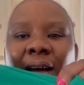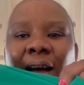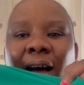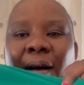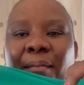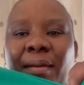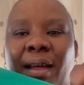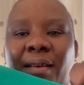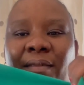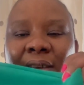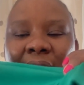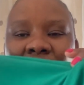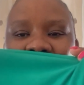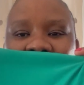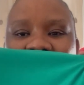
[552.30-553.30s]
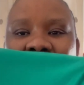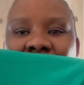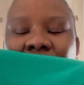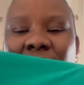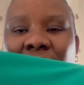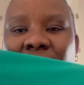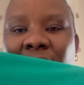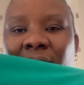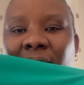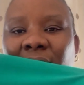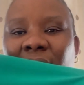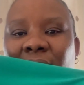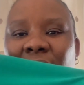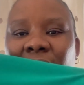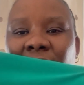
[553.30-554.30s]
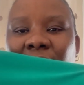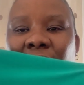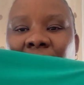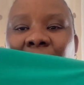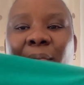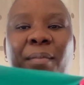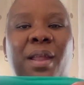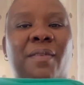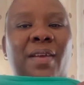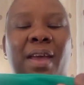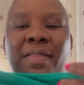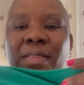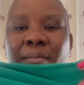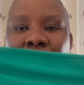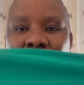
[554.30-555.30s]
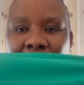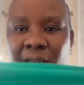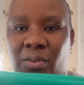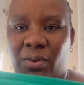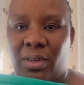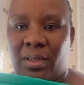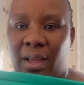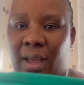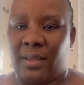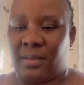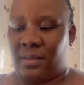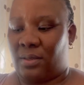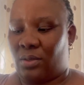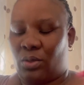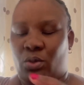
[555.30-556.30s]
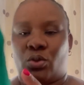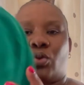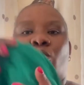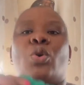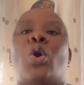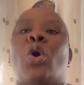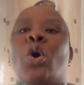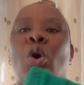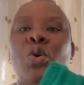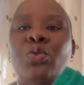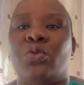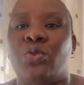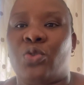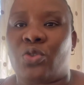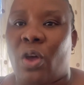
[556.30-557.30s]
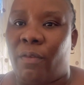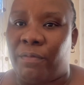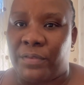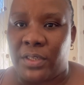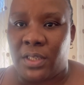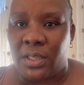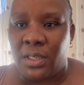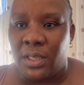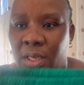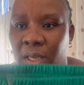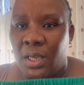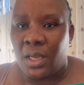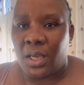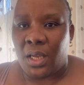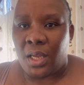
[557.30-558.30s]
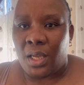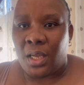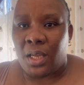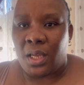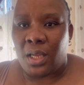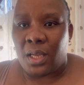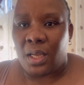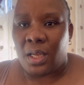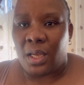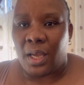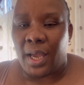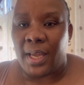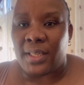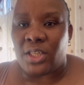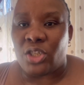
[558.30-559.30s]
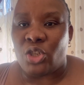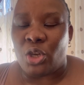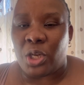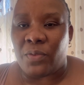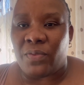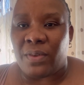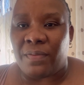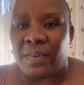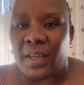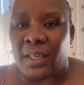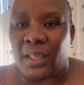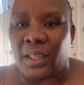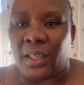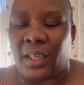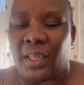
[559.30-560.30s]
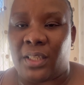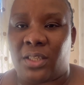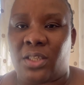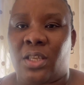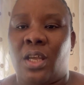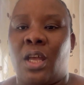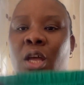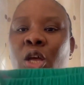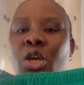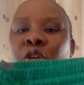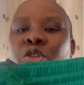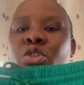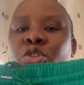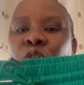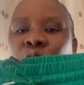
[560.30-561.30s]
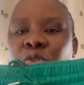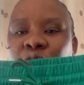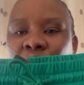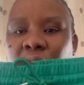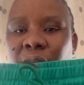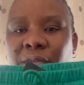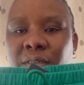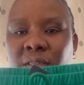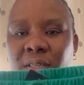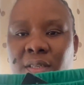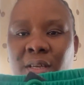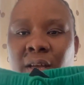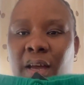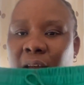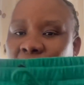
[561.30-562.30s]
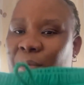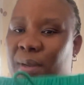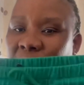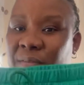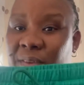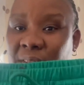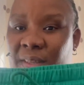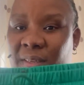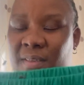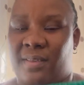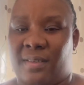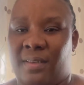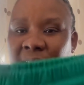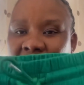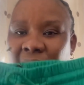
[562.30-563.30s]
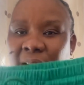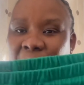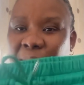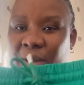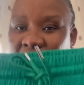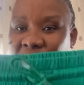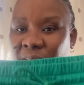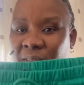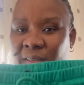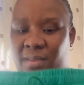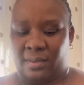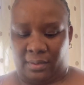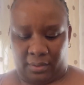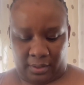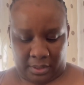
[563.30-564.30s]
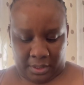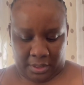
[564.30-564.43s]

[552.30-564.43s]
I'm loving it. And the material, guys, is so soft. It's not even funny. It's so soft. I'm loving this. I'm loving this.